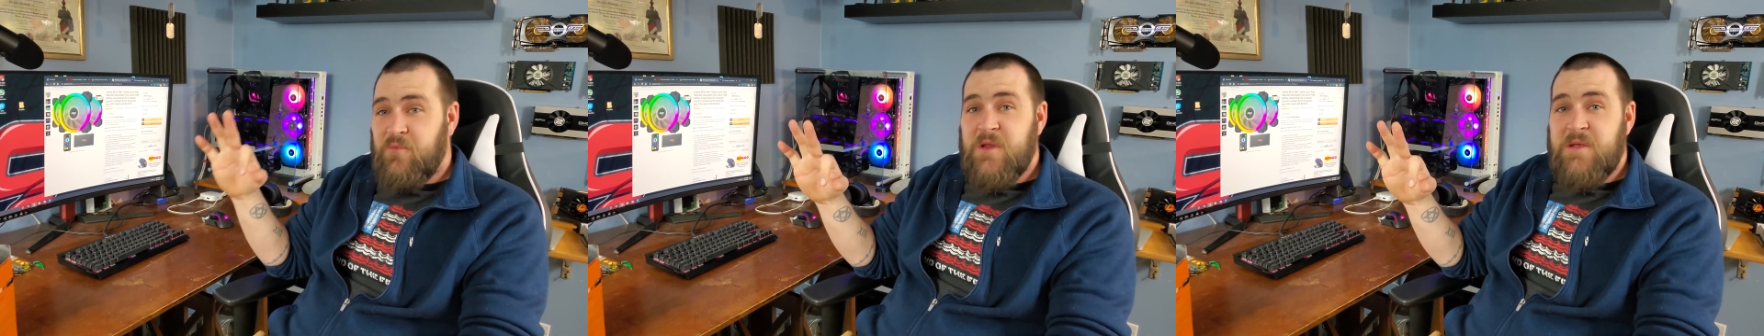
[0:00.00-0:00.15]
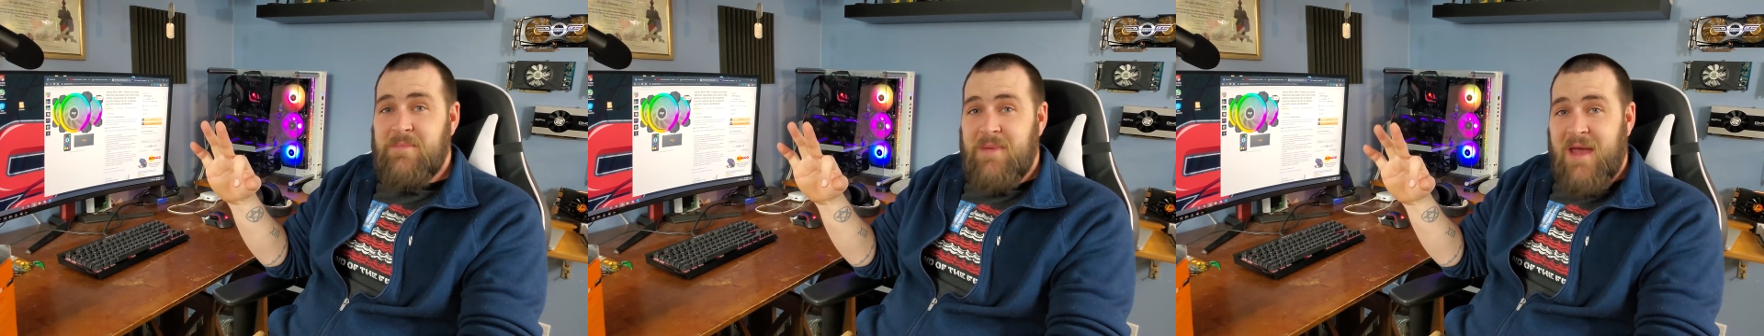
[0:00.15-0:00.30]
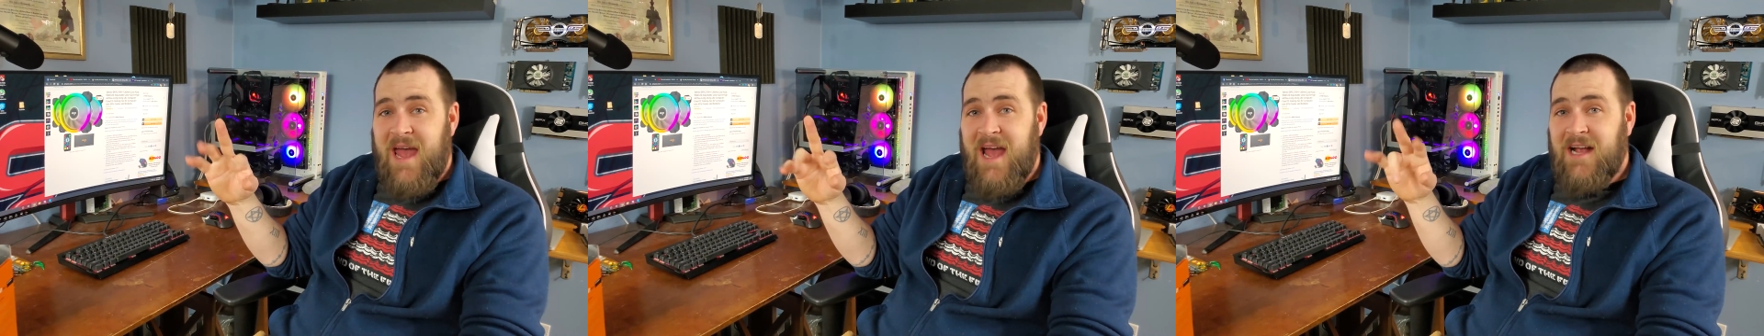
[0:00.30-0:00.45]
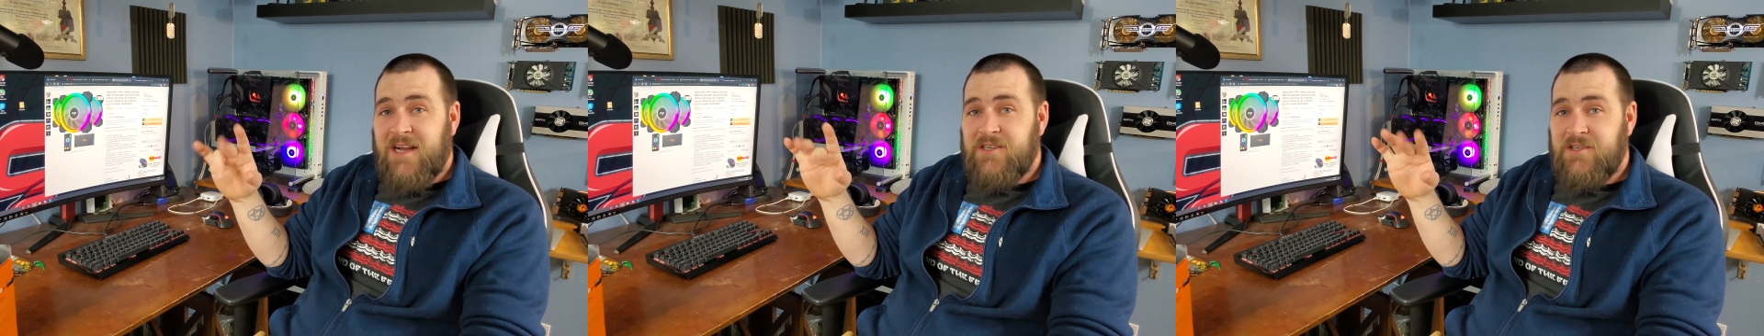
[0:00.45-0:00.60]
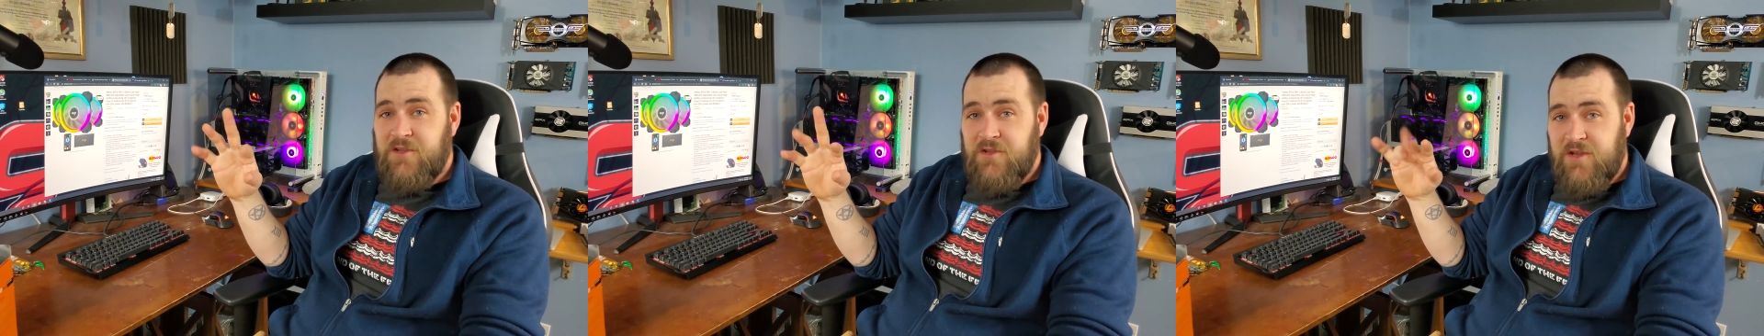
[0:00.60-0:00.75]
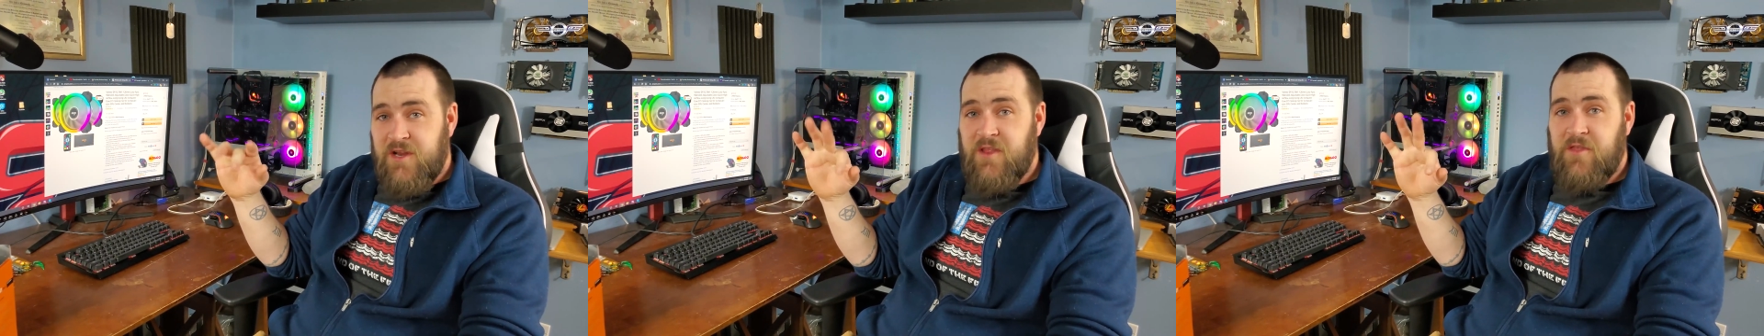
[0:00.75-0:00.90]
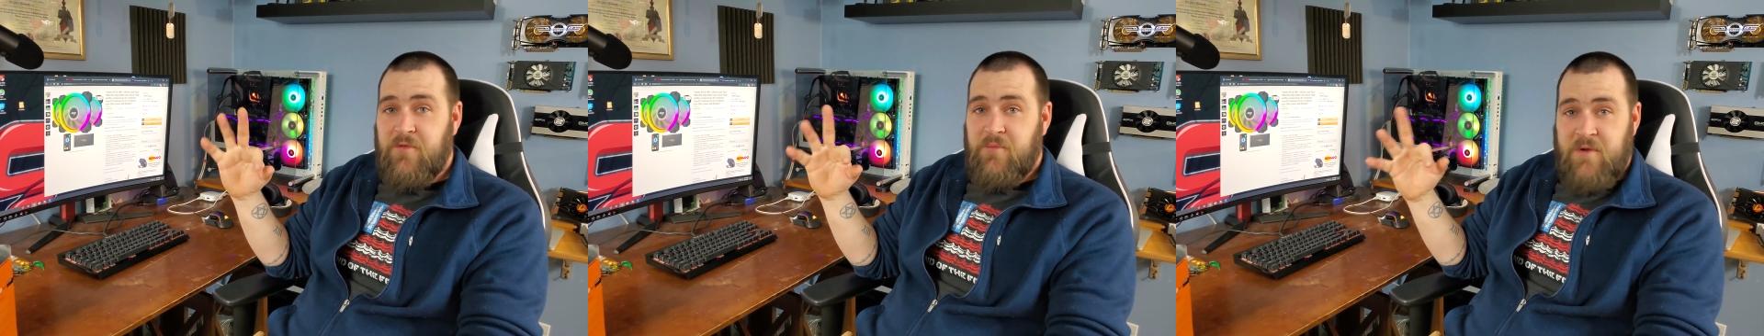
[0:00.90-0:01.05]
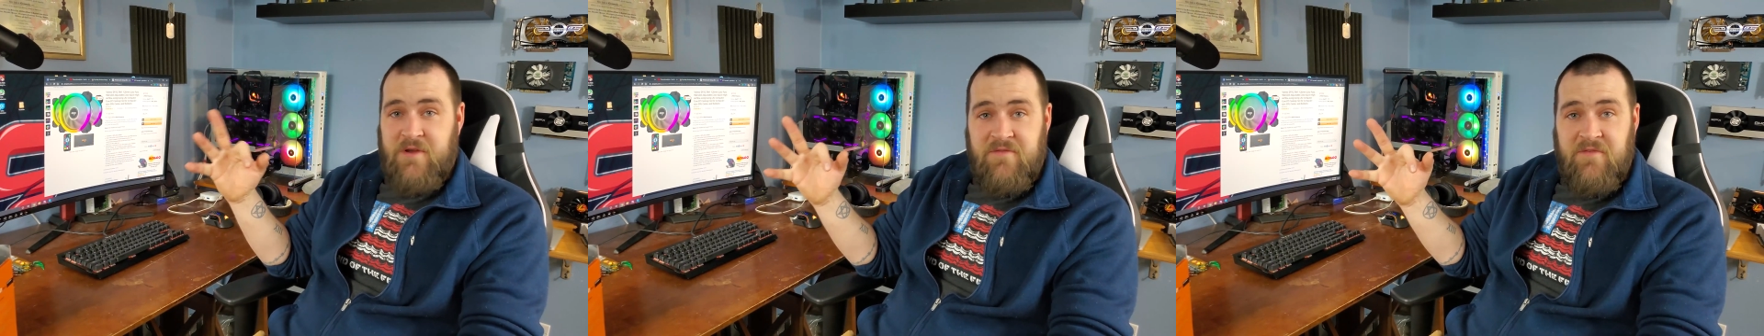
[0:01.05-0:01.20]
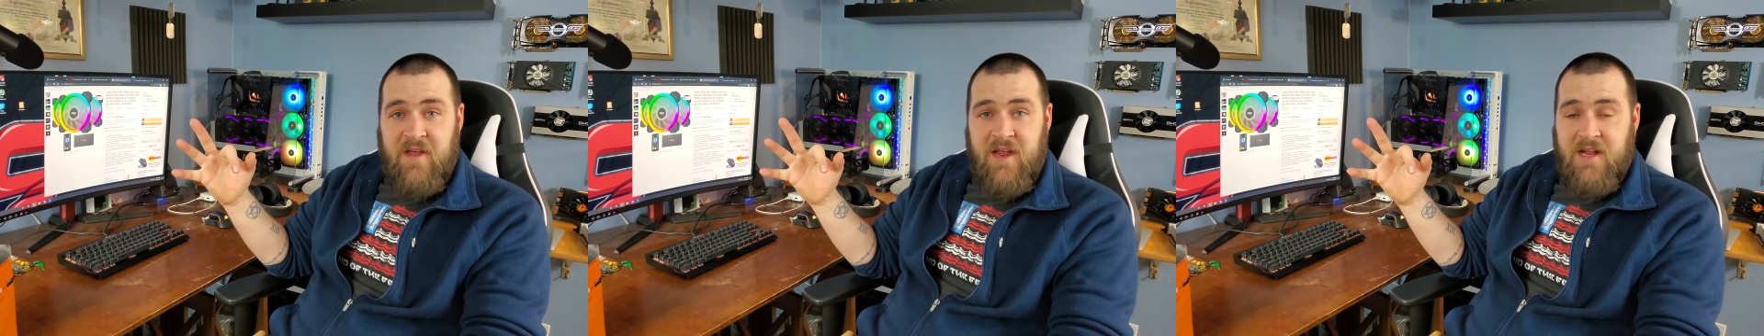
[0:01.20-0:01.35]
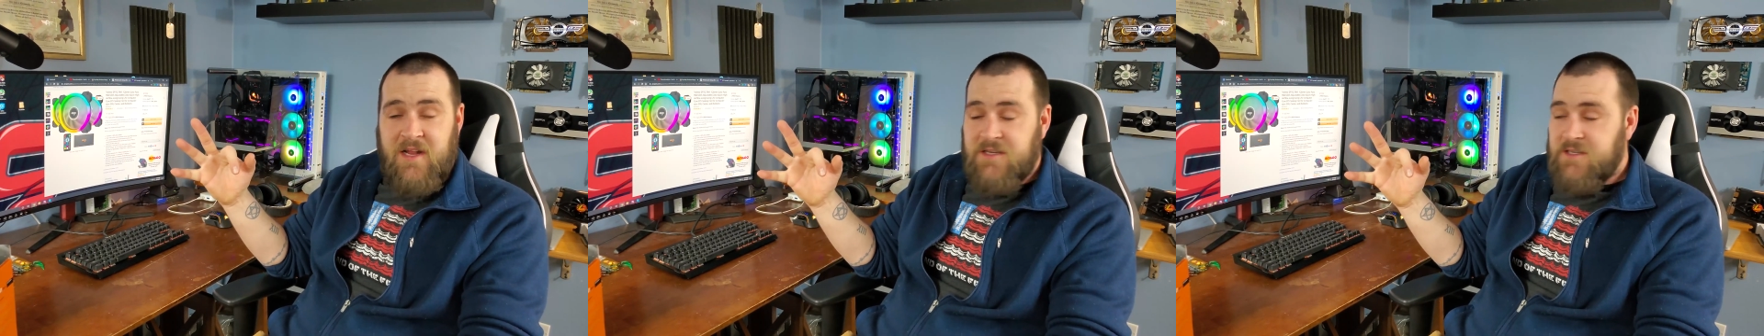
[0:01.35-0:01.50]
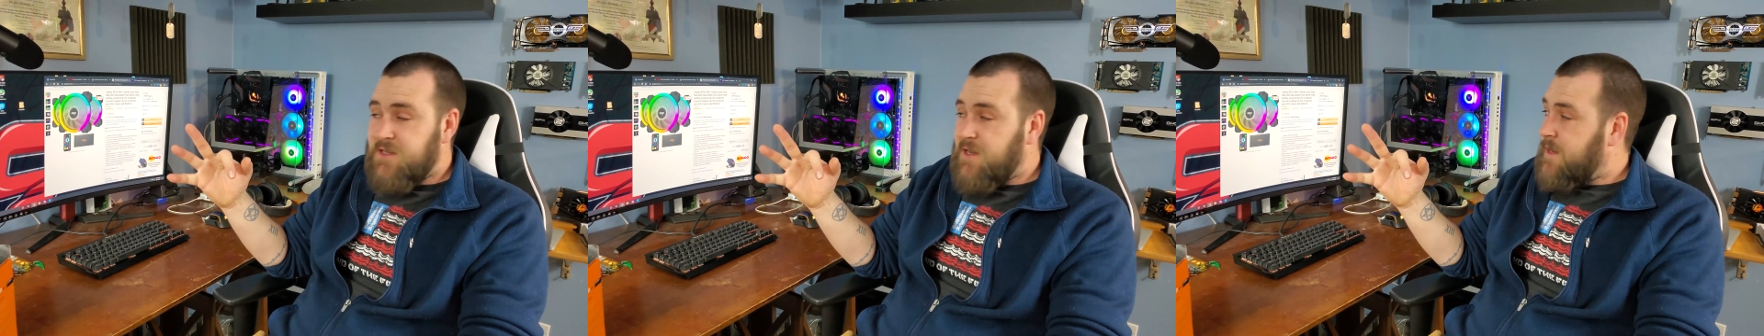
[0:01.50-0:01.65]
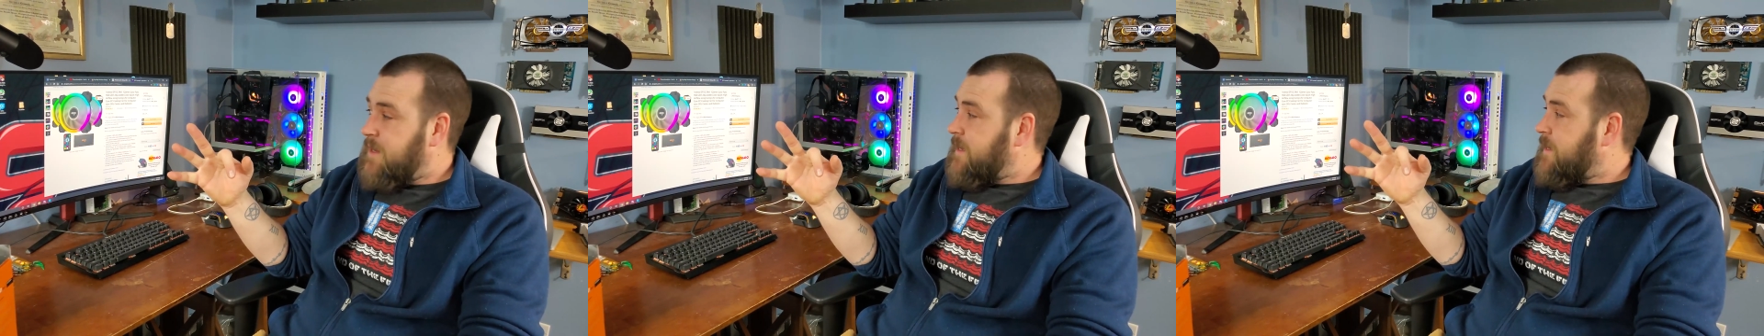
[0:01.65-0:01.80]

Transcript: 3-pack, so you get 3 fans.